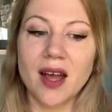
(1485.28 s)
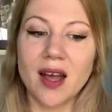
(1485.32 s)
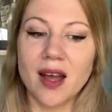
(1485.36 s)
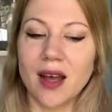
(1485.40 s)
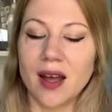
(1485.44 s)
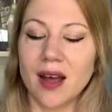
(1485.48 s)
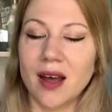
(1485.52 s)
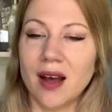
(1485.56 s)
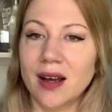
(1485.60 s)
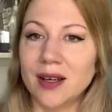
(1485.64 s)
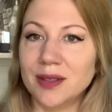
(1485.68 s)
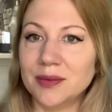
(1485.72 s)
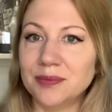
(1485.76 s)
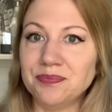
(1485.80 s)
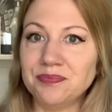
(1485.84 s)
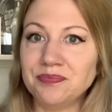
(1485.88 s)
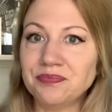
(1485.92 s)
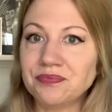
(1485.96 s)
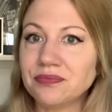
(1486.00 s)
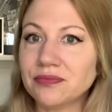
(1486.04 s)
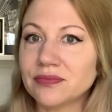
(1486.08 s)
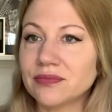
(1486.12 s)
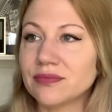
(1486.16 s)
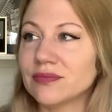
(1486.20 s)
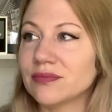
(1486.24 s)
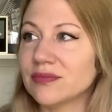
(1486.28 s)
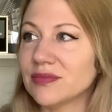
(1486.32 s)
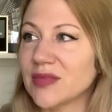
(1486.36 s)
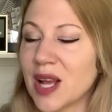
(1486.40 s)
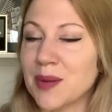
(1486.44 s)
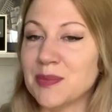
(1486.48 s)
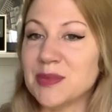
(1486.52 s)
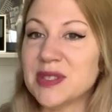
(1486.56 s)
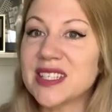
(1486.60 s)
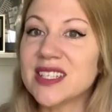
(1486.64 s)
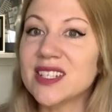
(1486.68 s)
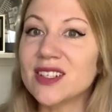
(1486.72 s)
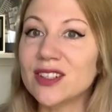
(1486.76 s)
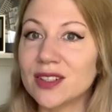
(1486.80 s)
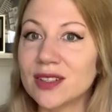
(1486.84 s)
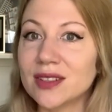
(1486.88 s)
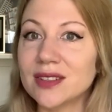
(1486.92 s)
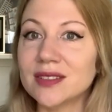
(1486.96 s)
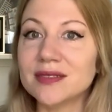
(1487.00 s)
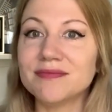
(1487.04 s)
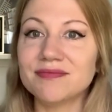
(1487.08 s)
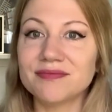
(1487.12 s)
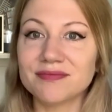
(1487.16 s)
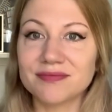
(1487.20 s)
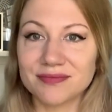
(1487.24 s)
I'm
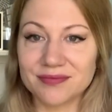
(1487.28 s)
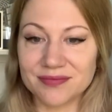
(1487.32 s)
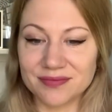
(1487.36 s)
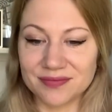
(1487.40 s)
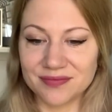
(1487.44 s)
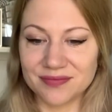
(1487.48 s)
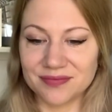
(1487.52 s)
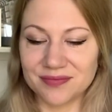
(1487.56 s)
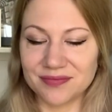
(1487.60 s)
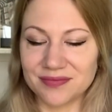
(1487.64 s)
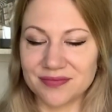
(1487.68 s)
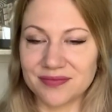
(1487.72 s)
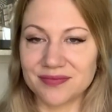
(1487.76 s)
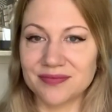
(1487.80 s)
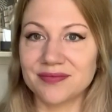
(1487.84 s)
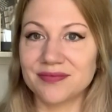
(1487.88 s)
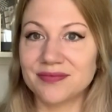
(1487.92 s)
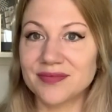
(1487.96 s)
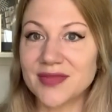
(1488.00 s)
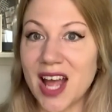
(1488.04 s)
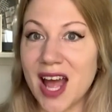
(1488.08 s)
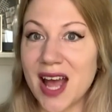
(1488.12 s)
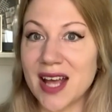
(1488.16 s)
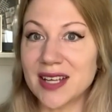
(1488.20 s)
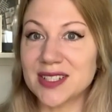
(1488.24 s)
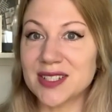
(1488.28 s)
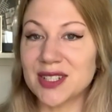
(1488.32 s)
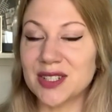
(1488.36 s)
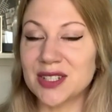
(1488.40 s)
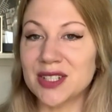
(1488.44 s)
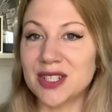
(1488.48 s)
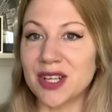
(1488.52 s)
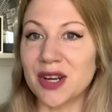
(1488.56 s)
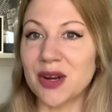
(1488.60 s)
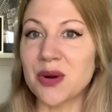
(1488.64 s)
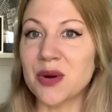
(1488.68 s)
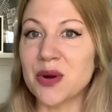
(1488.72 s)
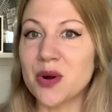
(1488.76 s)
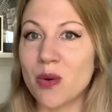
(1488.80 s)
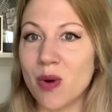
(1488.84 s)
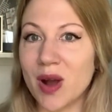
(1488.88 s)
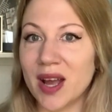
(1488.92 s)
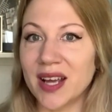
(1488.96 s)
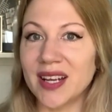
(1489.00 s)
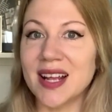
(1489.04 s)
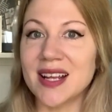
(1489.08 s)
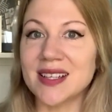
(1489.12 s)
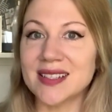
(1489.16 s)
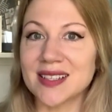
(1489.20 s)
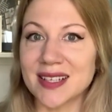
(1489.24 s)
still not,
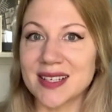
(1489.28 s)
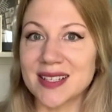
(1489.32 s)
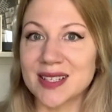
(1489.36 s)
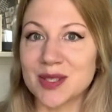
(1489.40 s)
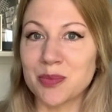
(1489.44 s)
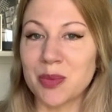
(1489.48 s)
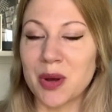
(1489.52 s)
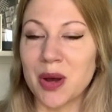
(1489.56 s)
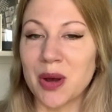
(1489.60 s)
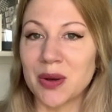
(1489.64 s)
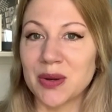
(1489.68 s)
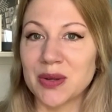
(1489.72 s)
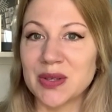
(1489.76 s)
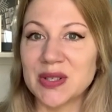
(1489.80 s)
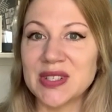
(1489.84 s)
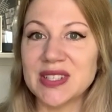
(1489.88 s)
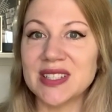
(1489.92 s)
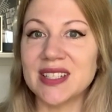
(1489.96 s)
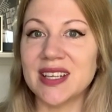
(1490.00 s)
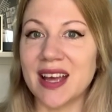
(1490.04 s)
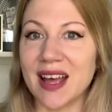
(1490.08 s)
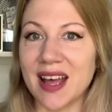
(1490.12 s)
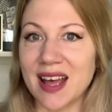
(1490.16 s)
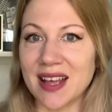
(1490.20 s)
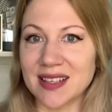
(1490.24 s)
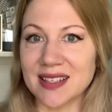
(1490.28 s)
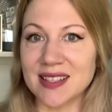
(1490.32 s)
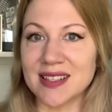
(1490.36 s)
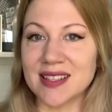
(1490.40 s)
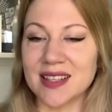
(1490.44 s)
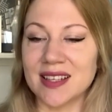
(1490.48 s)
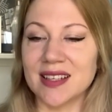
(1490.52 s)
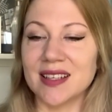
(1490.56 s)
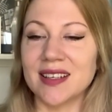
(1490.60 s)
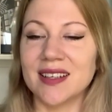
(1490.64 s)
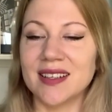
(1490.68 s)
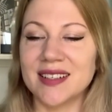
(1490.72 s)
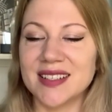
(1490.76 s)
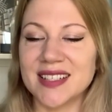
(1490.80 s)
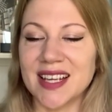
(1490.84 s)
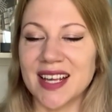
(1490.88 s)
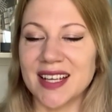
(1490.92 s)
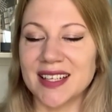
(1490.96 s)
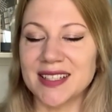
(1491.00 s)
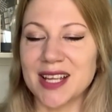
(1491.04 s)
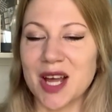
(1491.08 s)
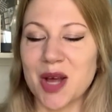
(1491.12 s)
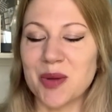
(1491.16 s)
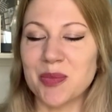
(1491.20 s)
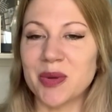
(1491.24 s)
quite as exposed as the
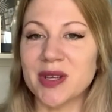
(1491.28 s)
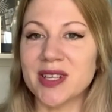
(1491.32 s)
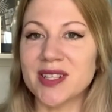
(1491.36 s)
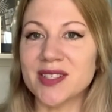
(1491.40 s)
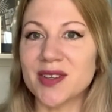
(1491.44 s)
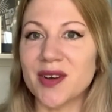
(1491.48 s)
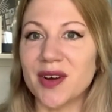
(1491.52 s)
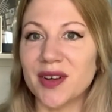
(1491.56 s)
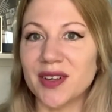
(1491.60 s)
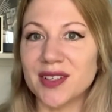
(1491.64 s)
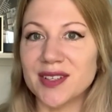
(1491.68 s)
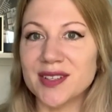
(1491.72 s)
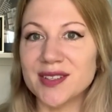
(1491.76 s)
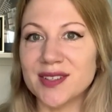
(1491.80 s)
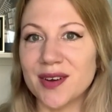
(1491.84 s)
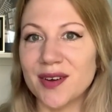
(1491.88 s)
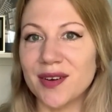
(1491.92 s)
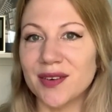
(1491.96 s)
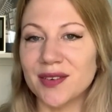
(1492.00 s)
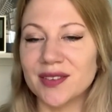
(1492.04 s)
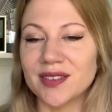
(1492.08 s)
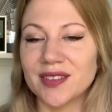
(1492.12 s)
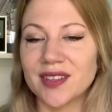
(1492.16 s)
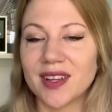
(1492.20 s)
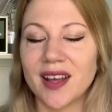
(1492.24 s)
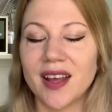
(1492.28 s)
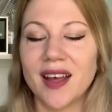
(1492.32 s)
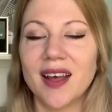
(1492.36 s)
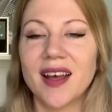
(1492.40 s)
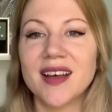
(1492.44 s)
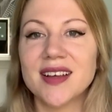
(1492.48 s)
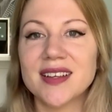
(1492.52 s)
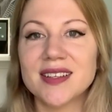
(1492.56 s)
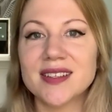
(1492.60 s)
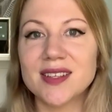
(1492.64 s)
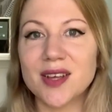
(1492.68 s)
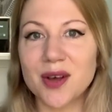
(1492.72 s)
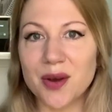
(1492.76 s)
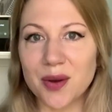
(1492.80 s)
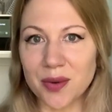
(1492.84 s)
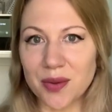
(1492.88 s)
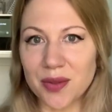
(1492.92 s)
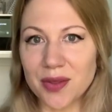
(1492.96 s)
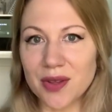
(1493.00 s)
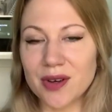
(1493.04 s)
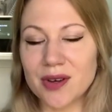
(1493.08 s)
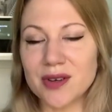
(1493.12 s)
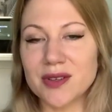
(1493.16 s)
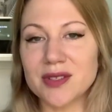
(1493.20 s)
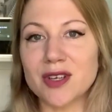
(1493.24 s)
tank top is on its own. So
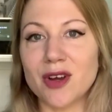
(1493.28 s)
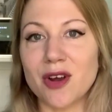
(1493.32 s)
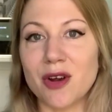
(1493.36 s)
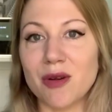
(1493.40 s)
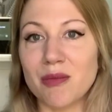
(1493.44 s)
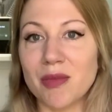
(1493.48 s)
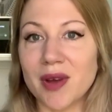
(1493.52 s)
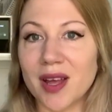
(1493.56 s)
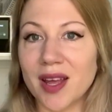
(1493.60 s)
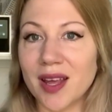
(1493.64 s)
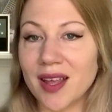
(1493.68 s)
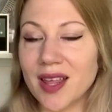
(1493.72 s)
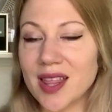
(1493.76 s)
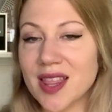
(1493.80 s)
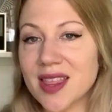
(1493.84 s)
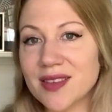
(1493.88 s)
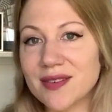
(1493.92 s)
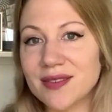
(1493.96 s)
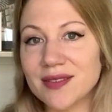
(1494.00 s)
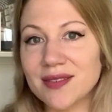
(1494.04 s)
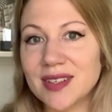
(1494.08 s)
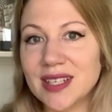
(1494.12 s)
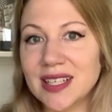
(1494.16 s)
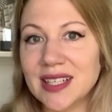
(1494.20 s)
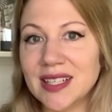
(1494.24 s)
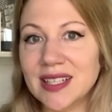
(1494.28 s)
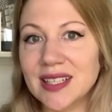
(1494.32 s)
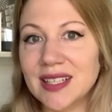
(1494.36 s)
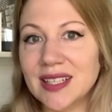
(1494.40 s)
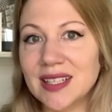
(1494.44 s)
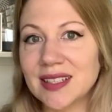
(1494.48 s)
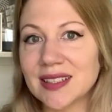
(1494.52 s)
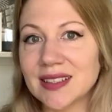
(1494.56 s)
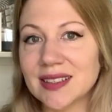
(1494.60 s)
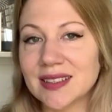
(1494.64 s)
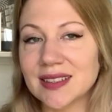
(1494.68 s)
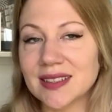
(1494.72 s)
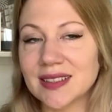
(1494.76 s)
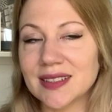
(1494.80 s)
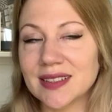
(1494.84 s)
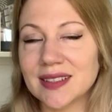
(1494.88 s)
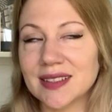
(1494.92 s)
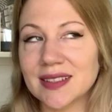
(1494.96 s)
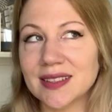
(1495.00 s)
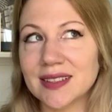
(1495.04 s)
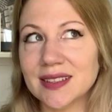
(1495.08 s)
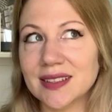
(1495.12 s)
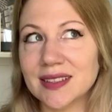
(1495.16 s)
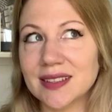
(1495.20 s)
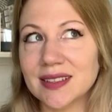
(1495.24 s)
those are my 3
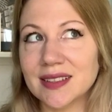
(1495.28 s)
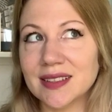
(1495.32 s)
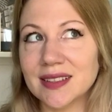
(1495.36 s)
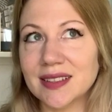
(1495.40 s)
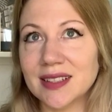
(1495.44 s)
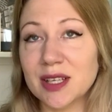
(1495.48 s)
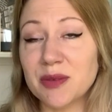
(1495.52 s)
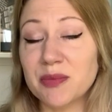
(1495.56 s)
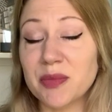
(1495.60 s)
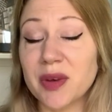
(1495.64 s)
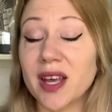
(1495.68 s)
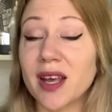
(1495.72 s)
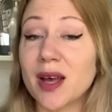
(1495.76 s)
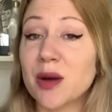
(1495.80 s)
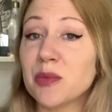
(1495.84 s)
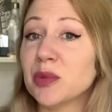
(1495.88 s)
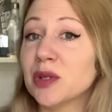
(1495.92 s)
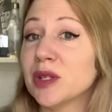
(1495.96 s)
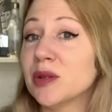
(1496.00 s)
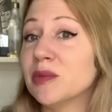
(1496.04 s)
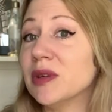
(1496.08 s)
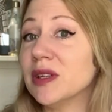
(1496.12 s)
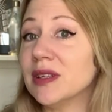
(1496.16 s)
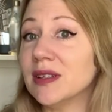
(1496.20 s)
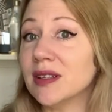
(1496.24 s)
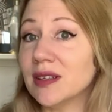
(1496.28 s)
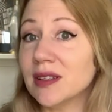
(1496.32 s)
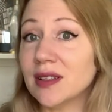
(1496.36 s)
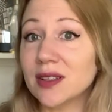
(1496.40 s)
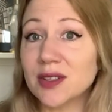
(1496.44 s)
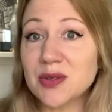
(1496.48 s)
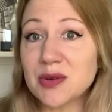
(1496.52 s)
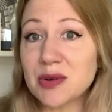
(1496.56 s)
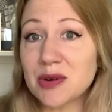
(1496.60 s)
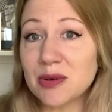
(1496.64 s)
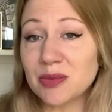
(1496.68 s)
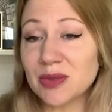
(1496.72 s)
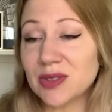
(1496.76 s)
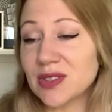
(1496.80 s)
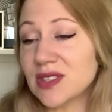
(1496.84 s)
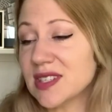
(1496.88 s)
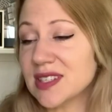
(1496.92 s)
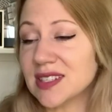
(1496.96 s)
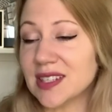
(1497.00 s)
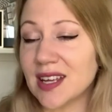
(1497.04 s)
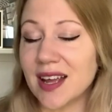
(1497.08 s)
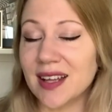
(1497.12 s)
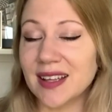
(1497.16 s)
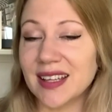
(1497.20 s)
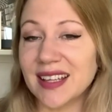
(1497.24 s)
in my humble opinion, adorable
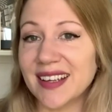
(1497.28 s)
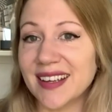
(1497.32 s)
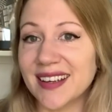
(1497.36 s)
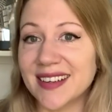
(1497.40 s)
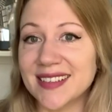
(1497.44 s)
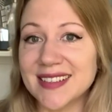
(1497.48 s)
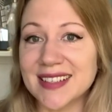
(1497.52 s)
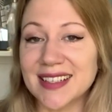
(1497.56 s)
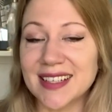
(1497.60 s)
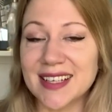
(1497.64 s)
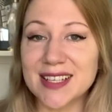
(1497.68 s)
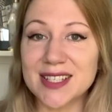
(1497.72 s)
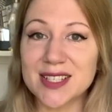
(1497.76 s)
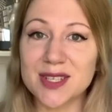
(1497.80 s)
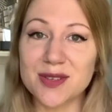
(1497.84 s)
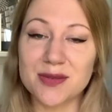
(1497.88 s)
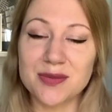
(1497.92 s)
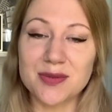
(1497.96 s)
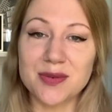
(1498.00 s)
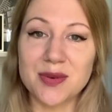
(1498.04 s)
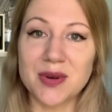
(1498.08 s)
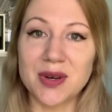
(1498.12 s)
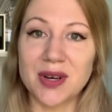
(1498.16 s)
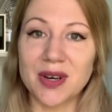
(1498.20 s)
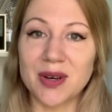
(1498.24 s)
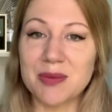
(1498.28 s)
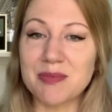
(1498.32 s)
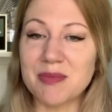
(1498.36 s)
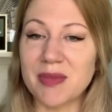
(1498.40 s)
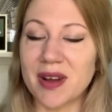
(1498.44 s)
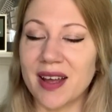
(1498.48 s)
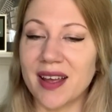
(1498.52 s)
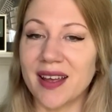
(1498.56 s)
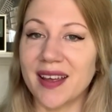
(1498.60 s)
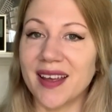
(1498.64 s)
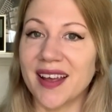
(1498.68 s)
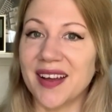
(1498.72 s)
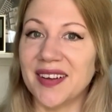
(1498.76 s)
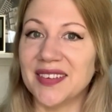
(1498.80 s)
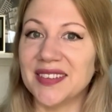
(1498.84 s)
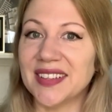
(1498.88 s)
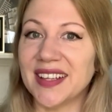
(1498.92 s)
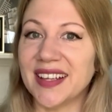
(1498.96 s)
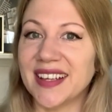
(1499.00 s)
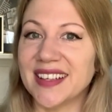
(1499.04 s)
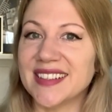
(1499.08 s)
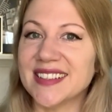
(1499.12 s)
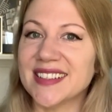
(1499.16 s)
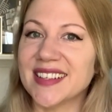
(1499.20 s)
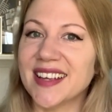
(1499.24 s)
styling ideas for my
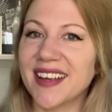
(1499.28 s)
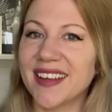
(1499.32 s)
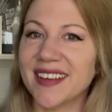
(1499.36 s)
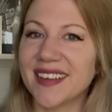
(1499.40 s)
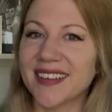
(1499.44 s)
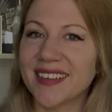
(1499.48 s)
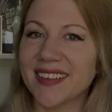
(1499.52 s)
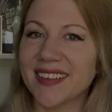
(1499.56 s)
outline tank.